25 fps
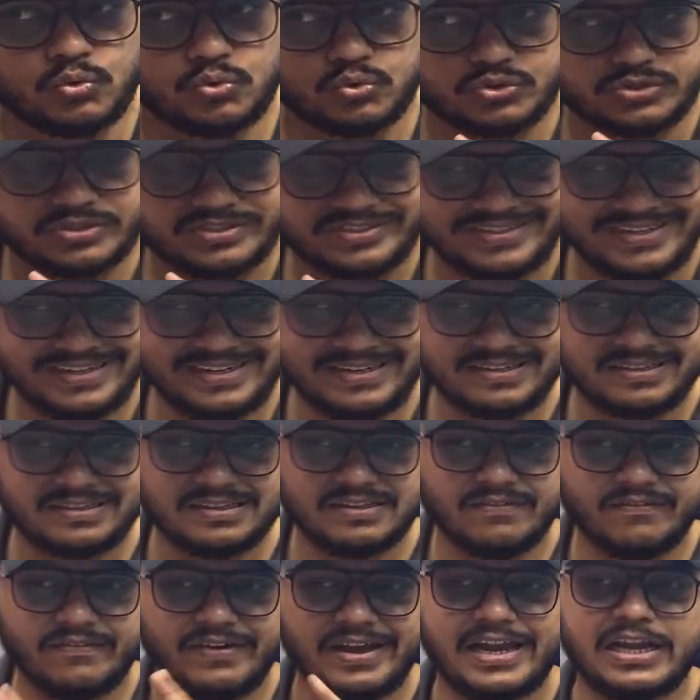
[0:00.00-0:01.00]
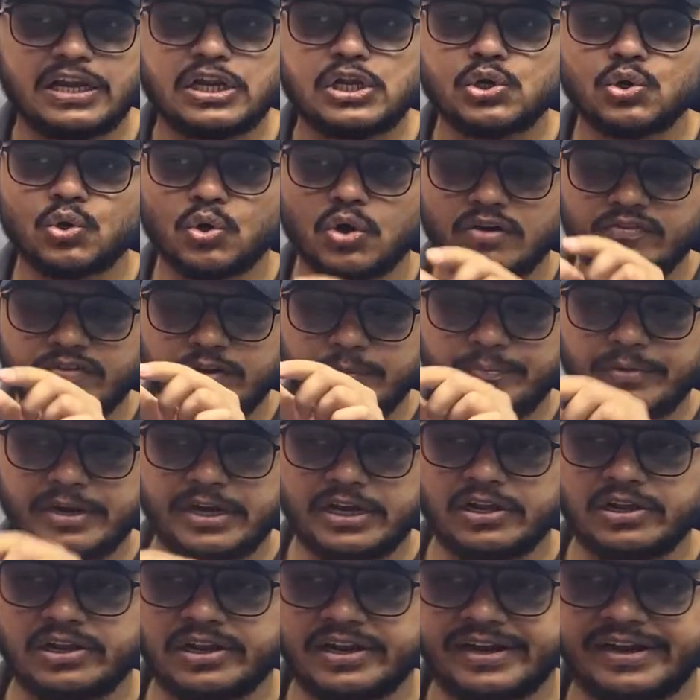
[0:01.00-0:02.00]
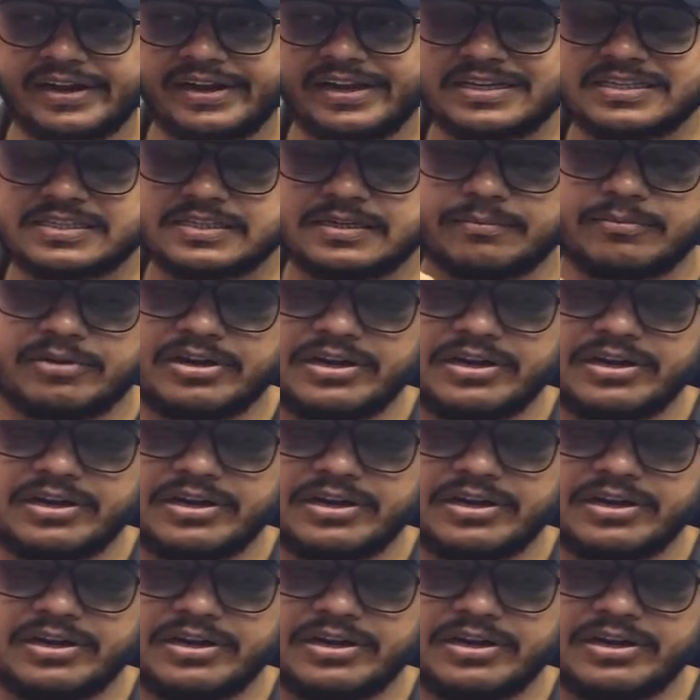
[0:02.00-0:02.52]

set the value of a particular index number,